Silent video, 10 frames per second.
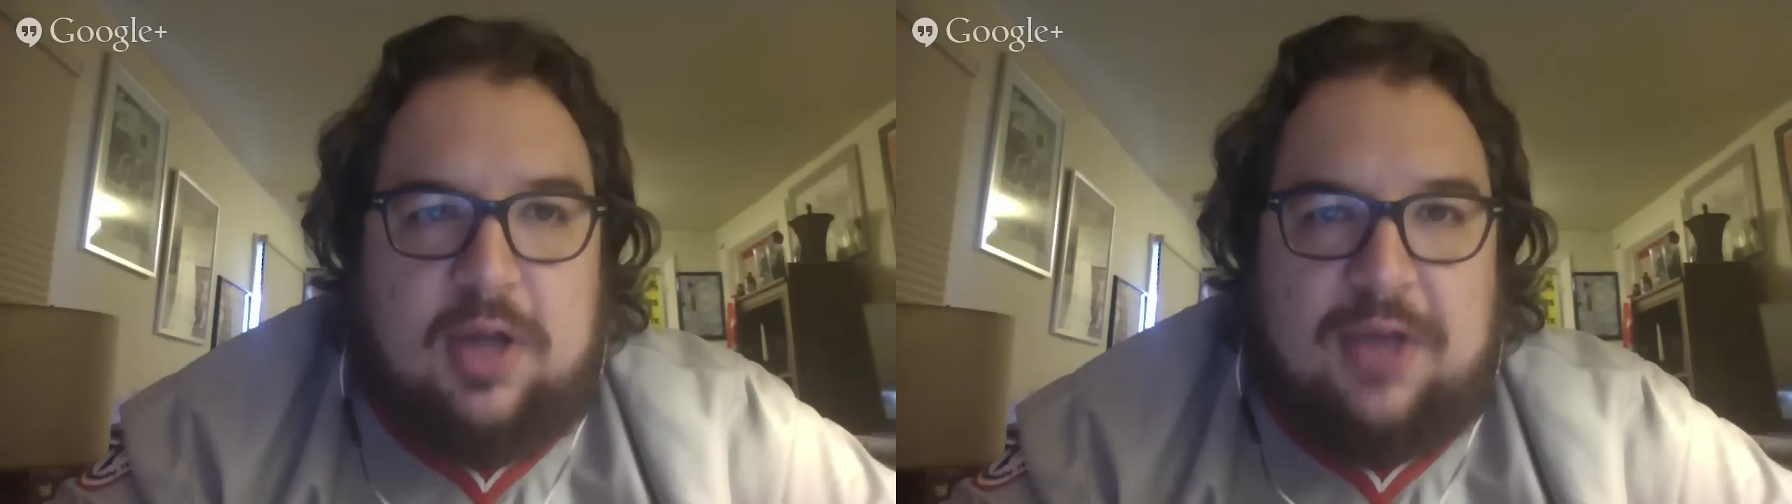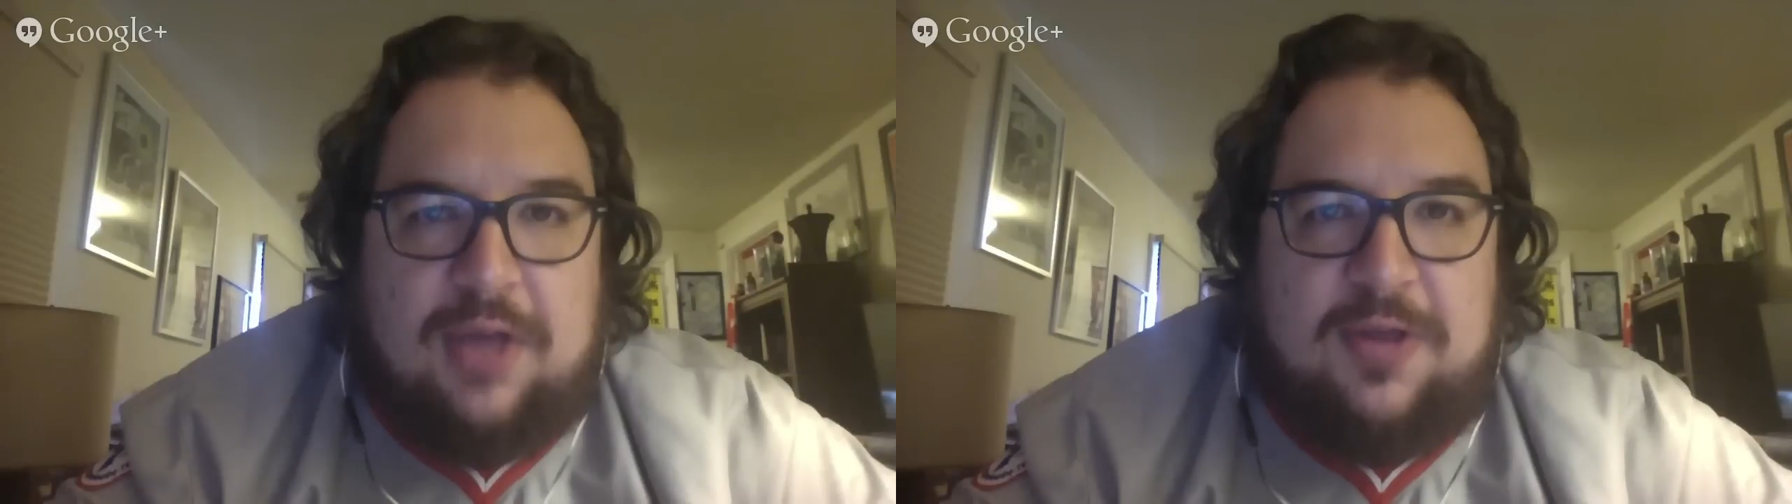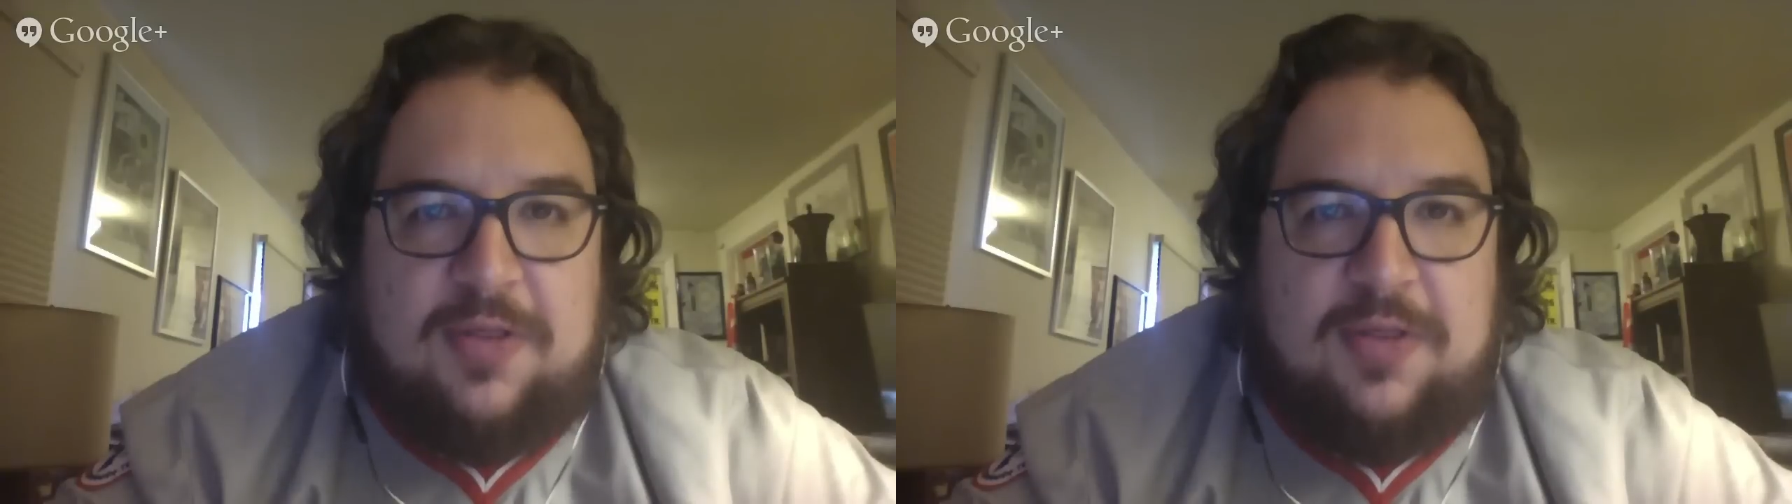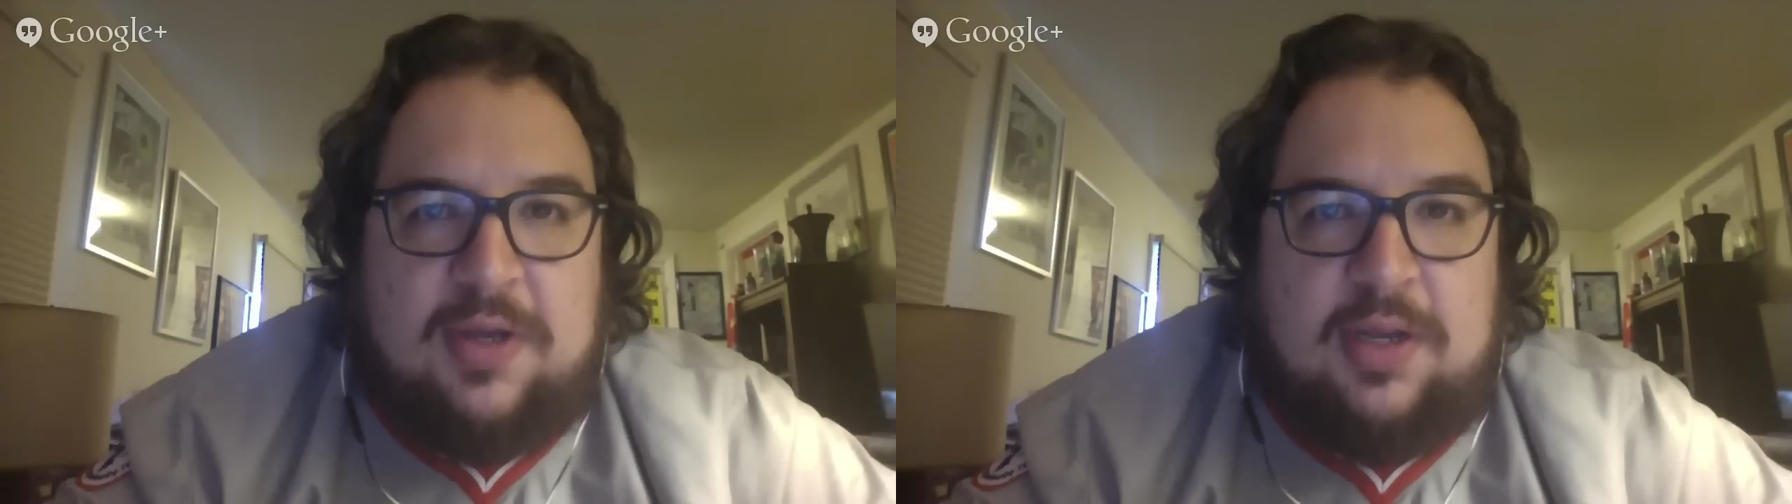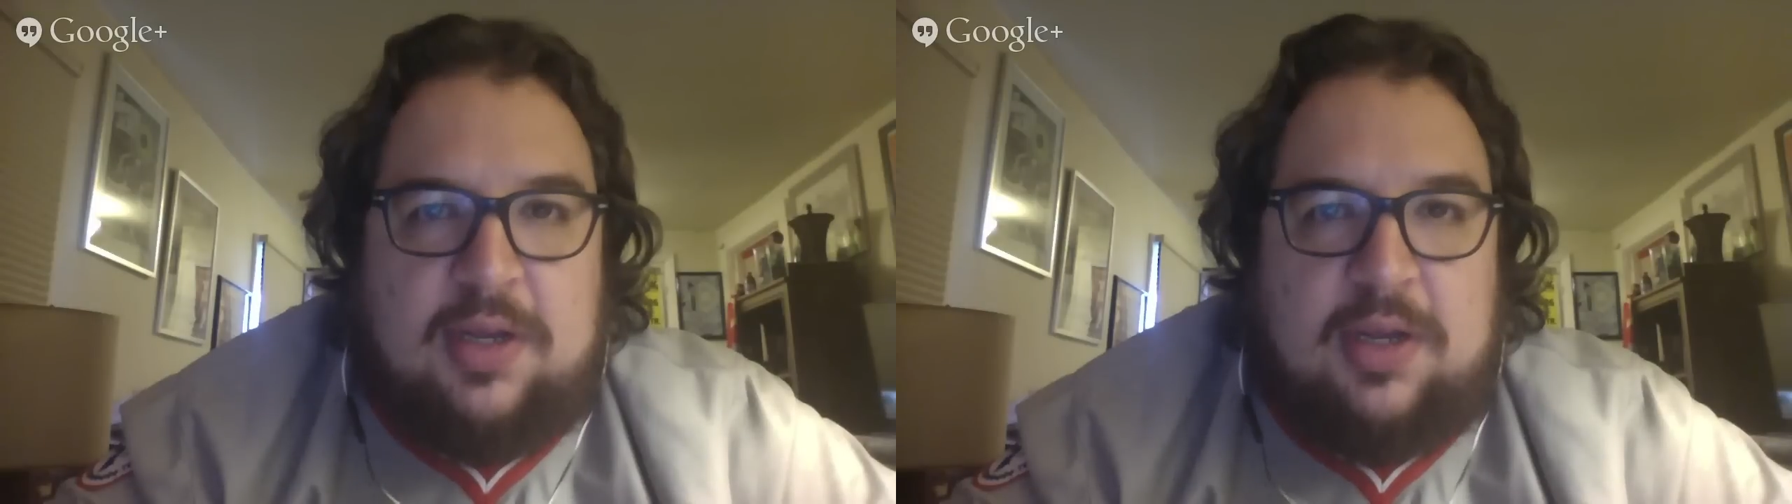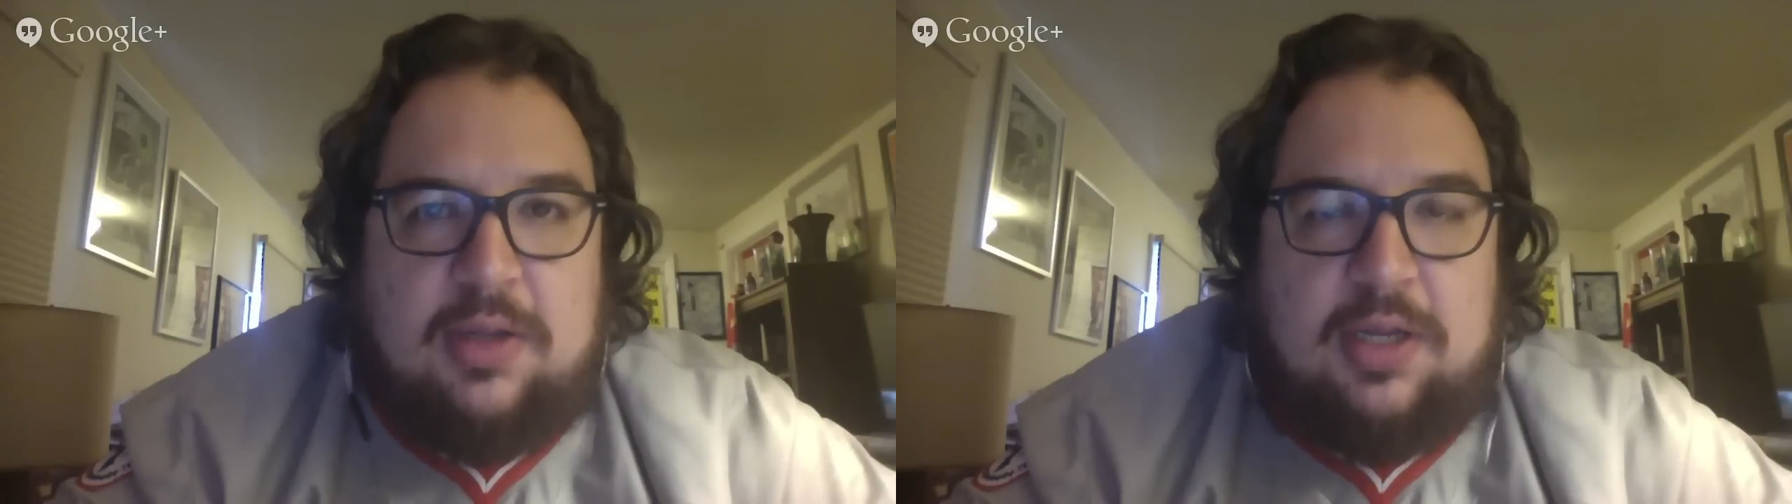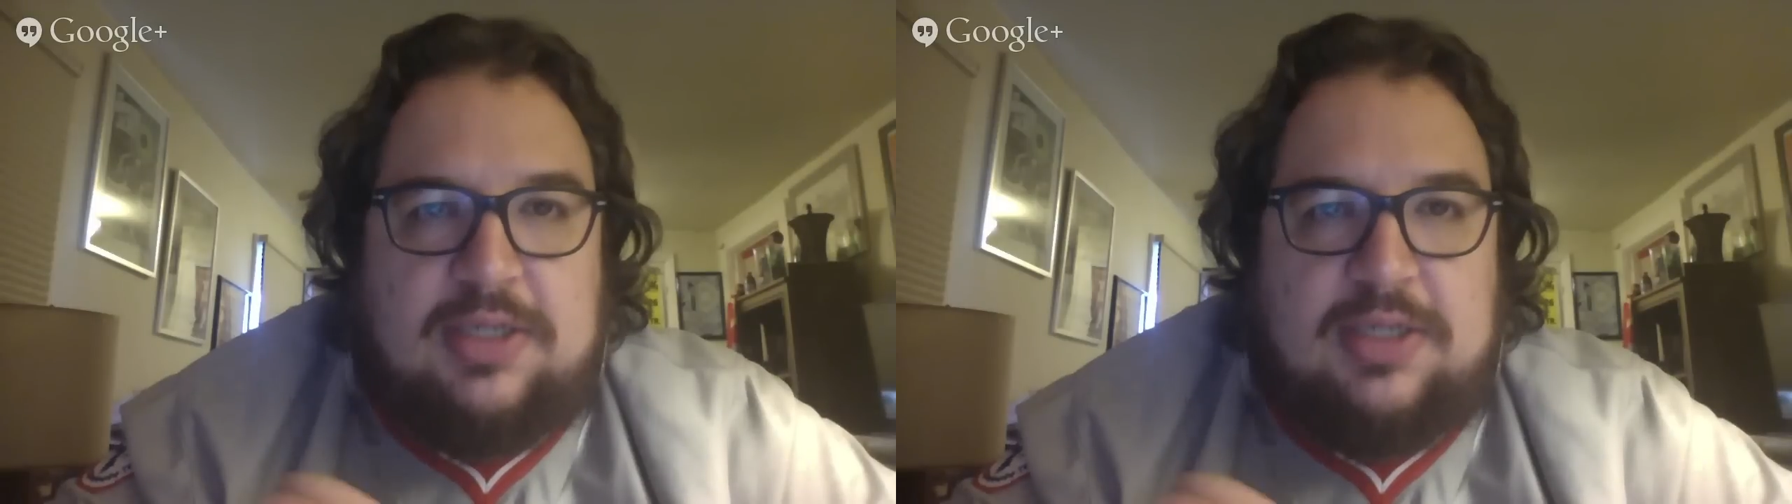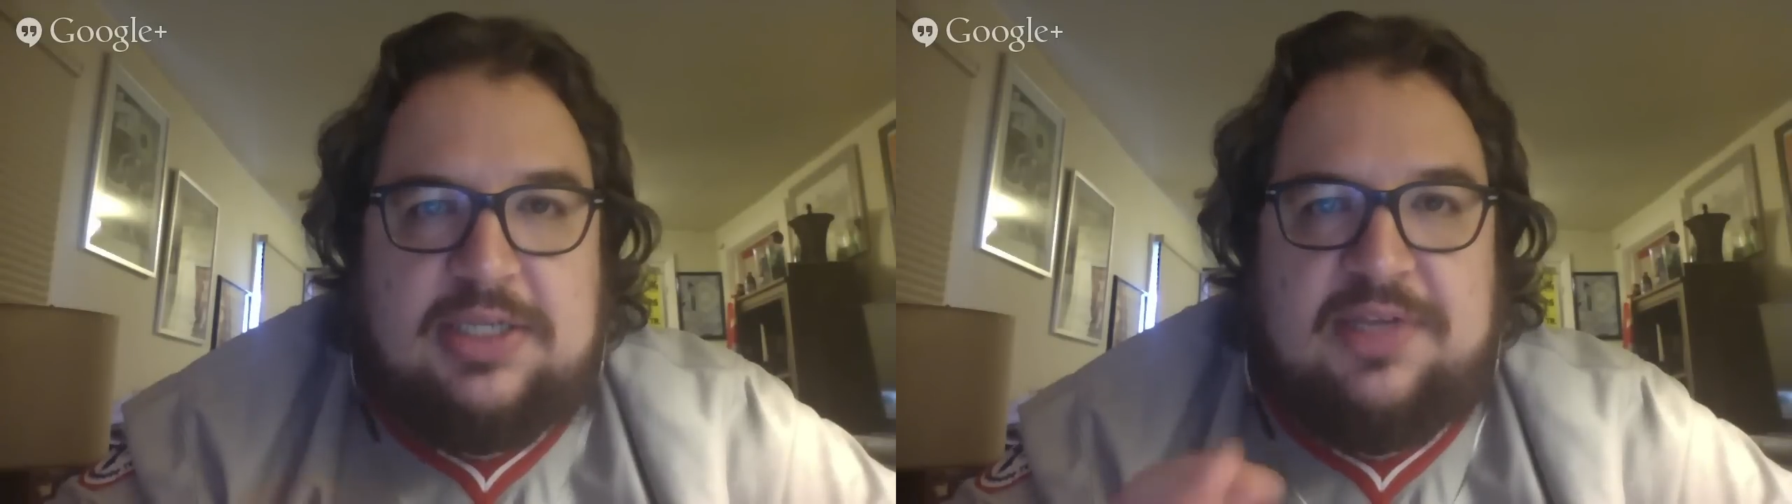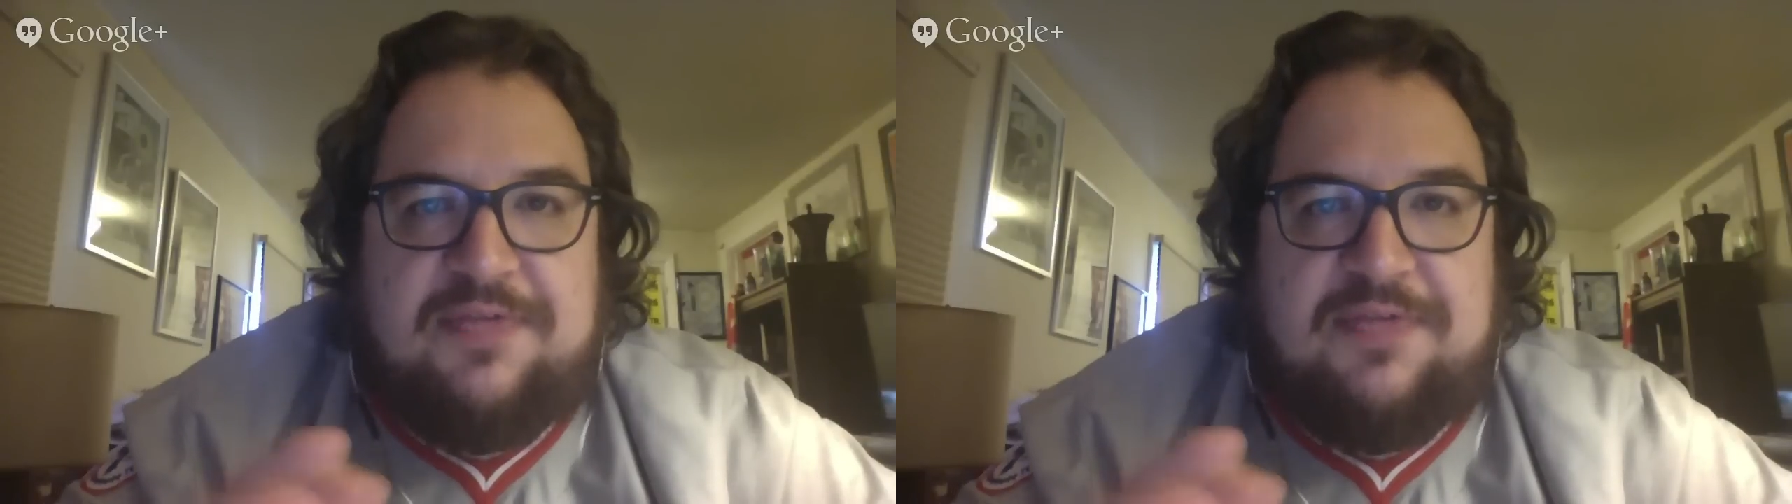I think that in the context